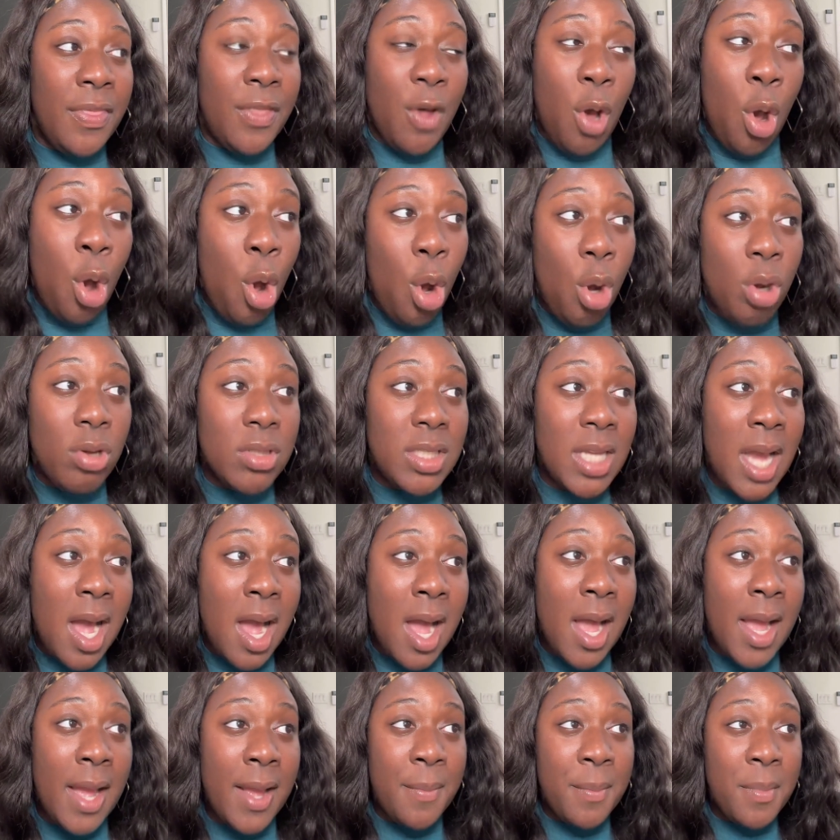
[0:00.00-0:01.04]
the whole
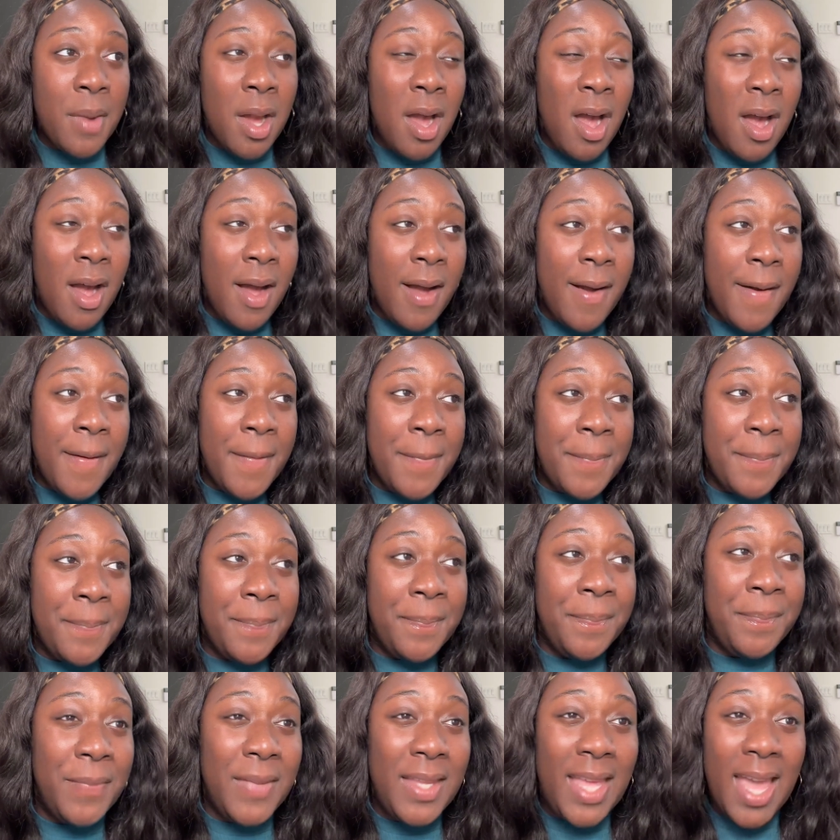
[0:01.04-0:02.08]
time.
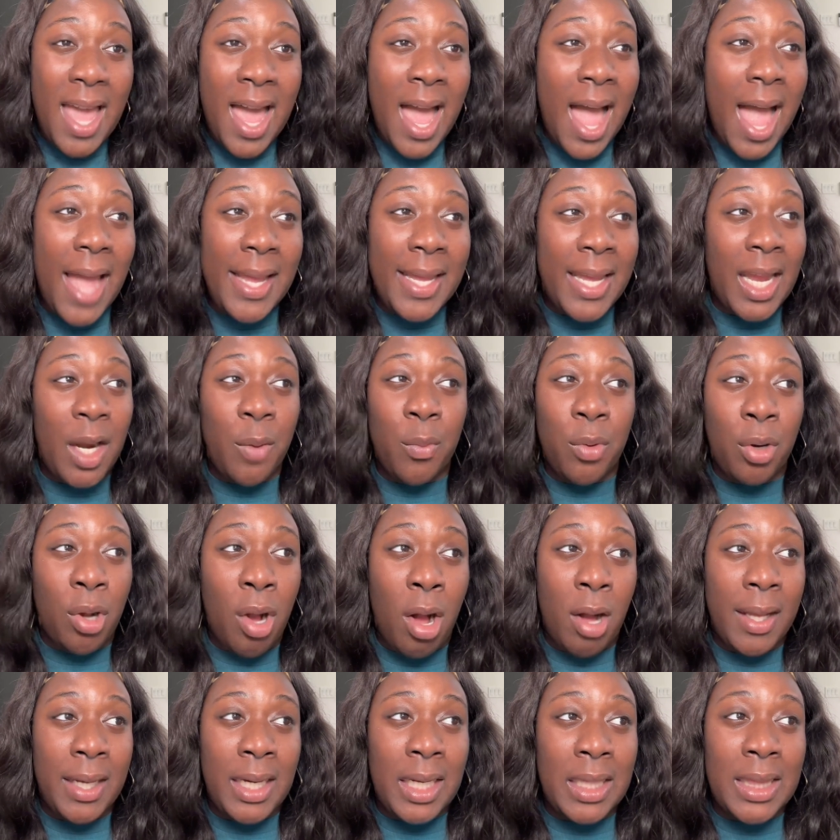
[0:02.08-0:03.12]
Yeah, I can't
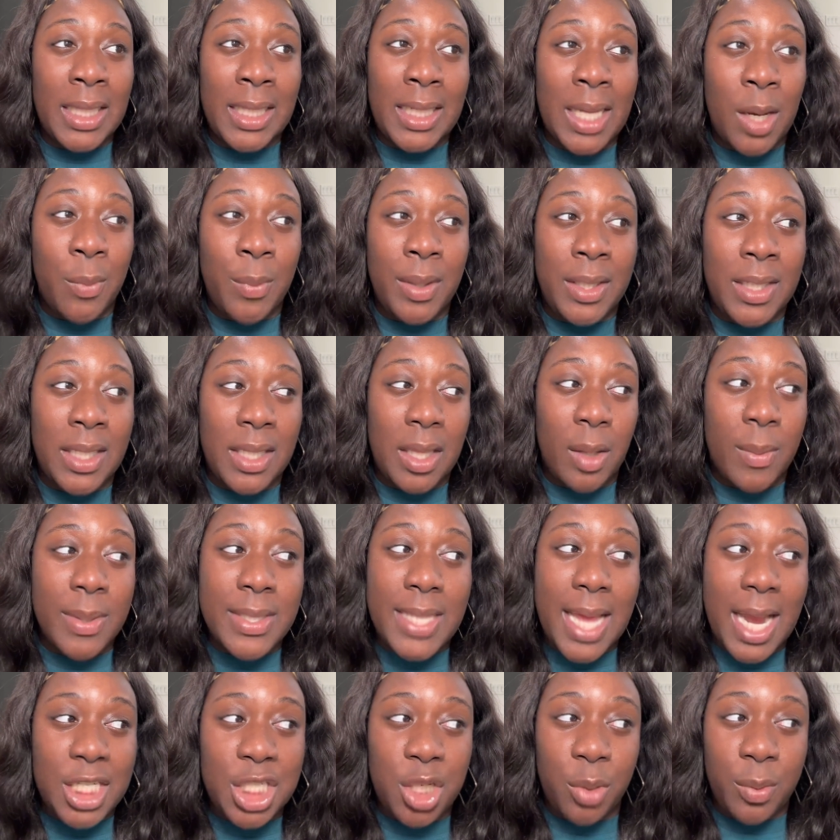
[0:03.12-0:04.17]
recall anything that we did that
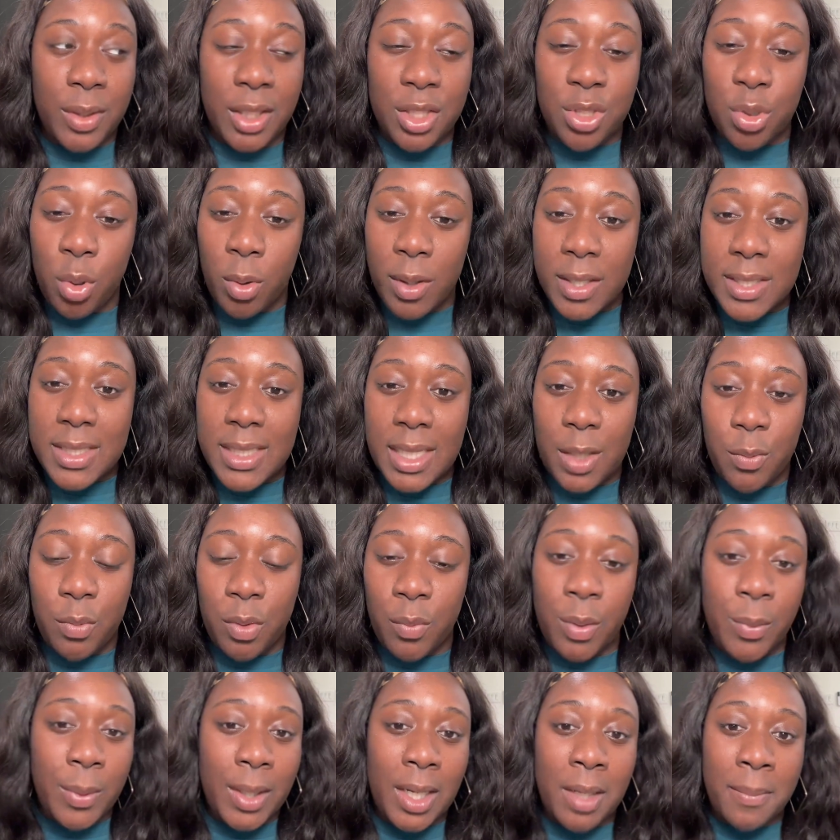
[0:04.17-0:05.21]
was actually really touristy
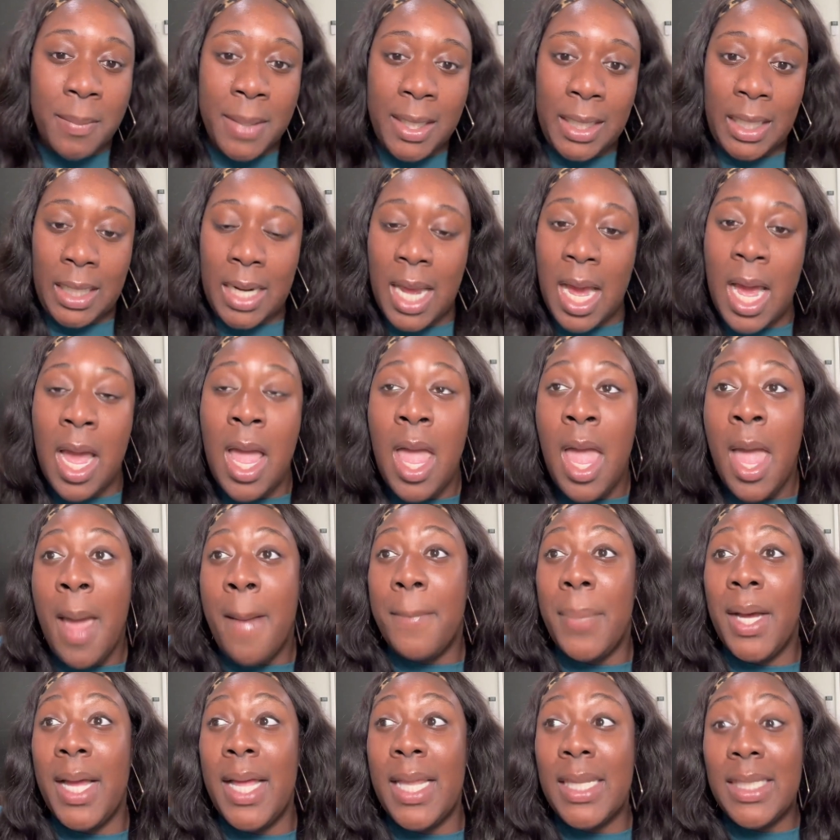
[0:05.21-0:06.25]
when we were in Merida.
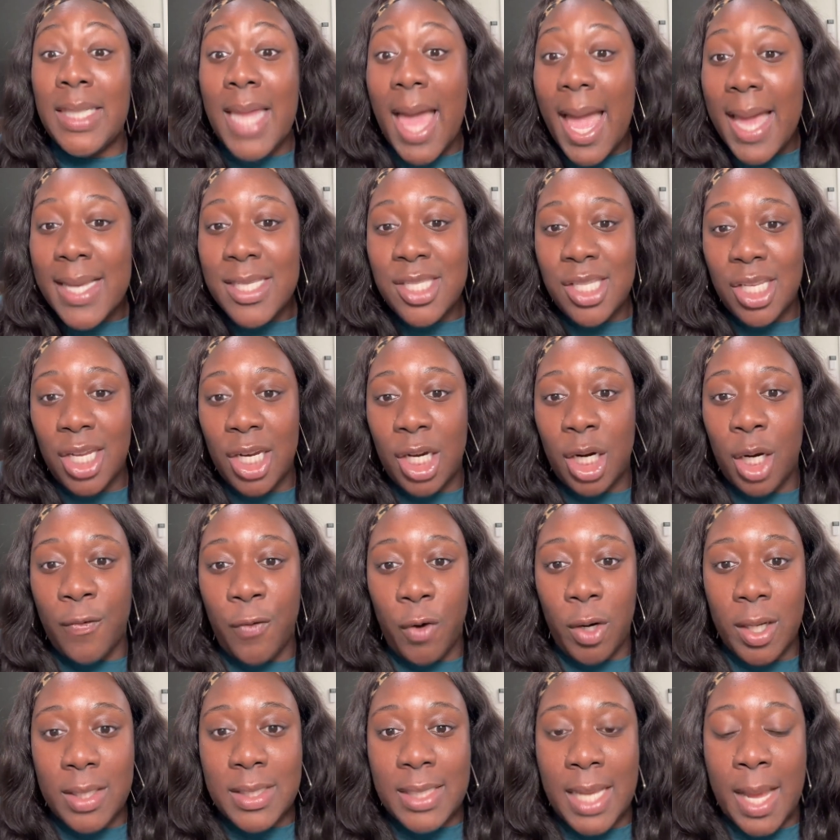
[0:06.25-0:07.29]
But last year,
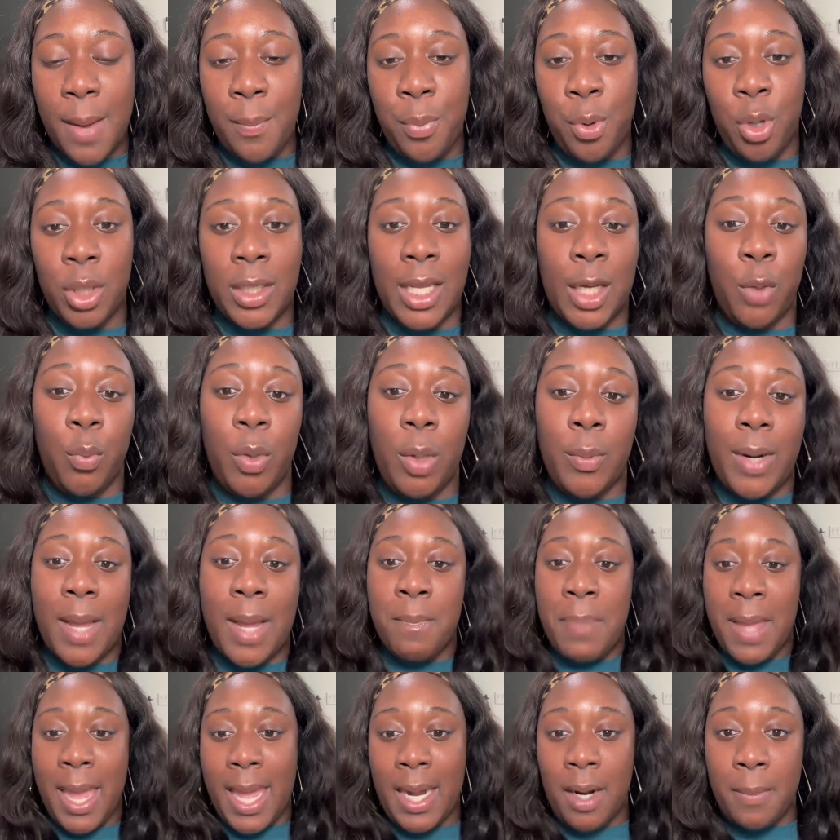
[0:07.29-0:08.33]
for example, like we were
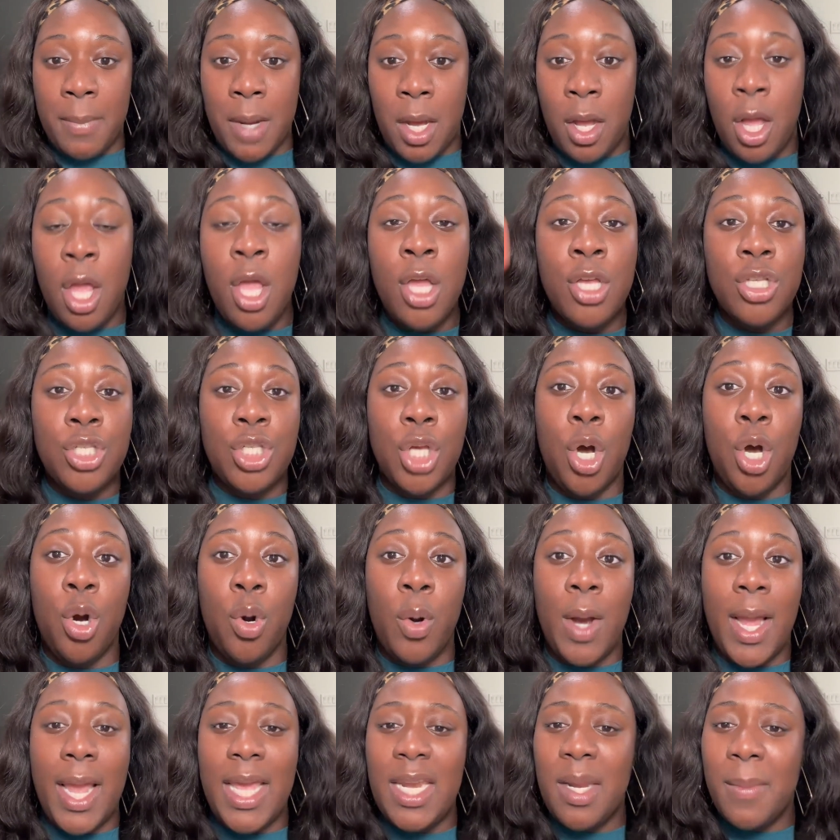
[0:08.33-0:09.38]
in Panama.
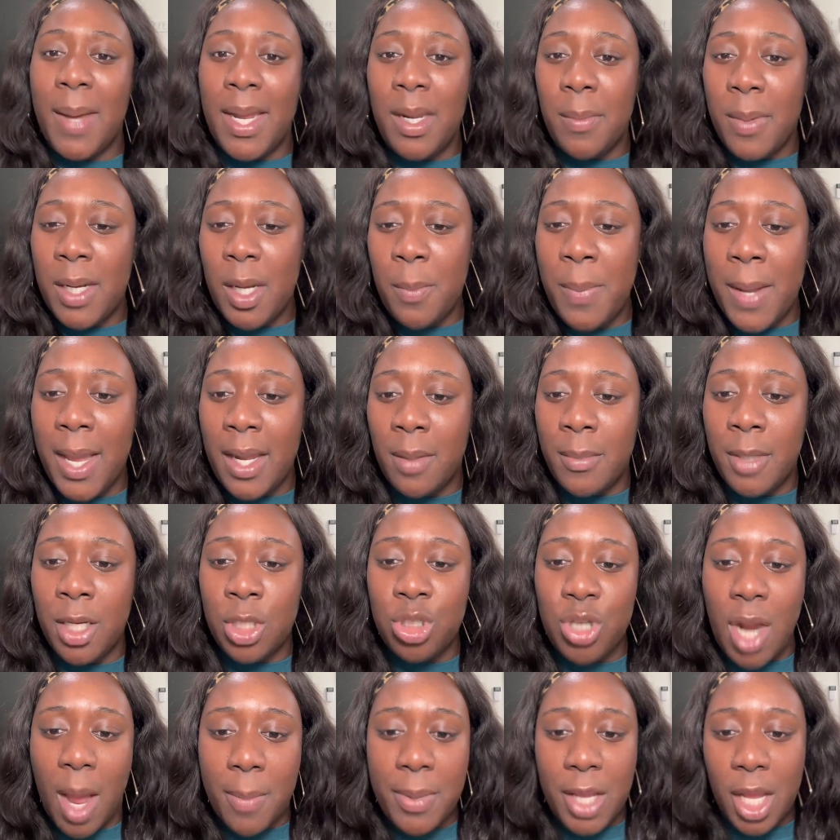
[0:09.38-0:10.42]
So anybody been in
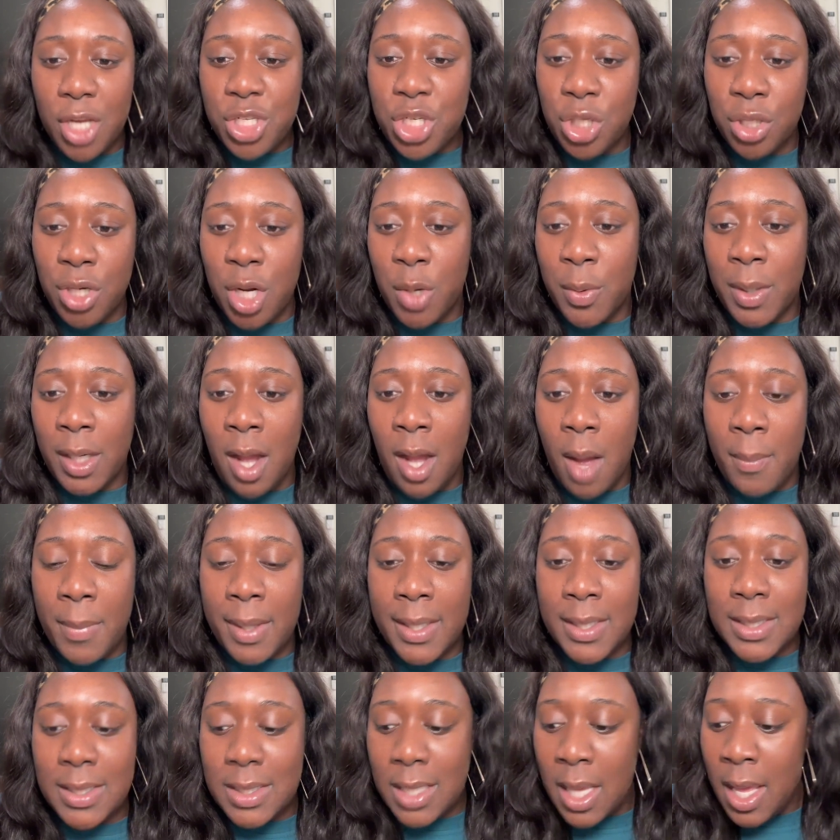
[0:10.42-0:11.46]
Panama? Drop yes or no in the
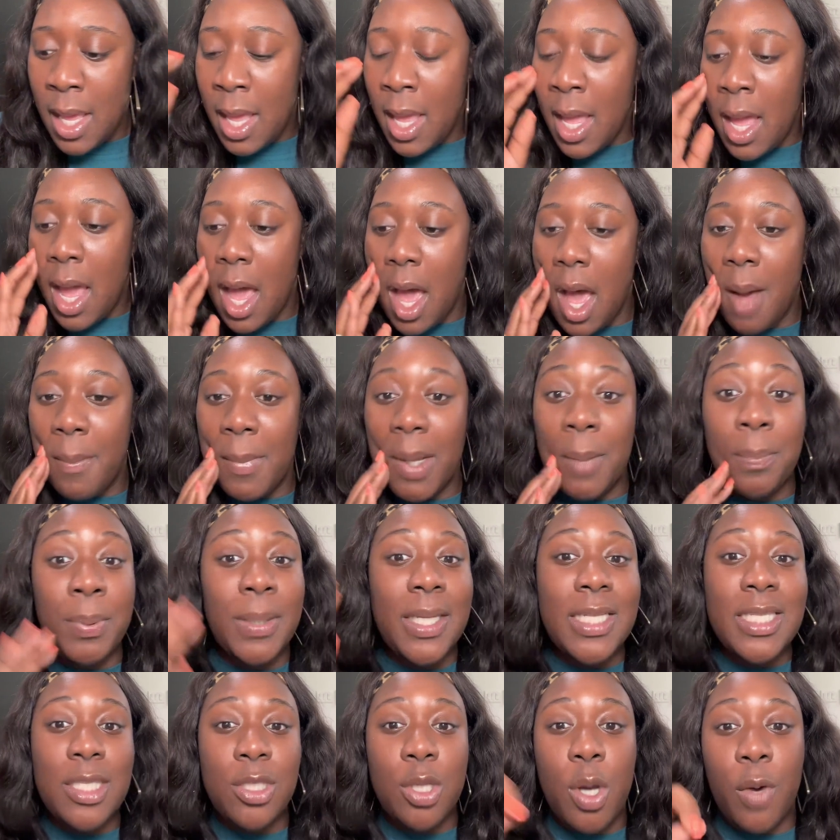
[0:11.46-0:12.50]
comments. And
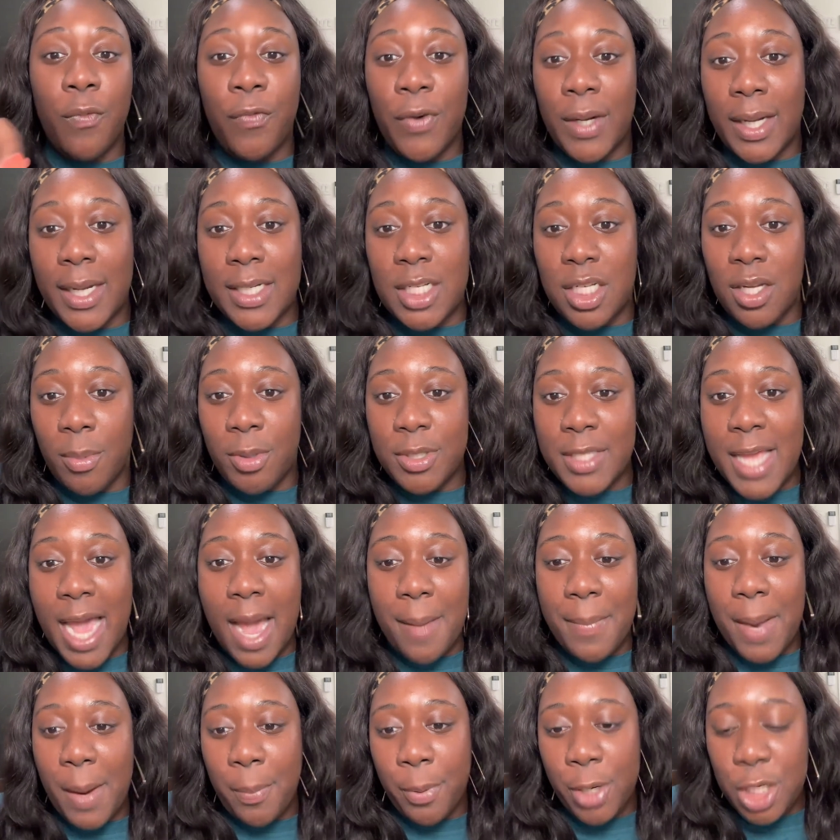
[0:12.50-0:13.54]
please don't forget to double
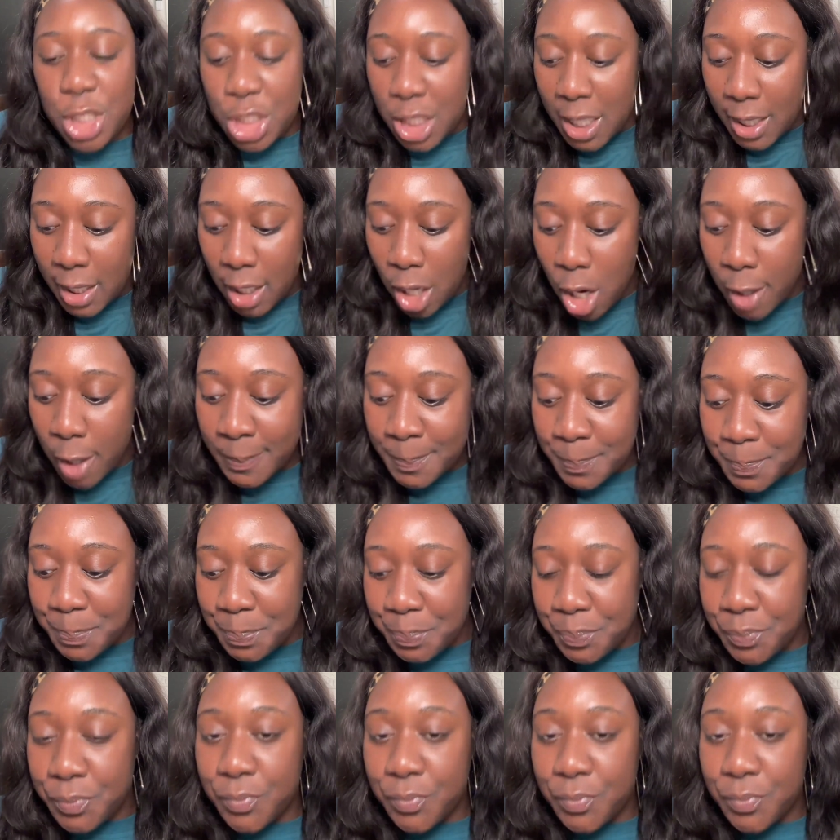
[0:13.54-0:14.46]
tap. I appreciate it, y'all.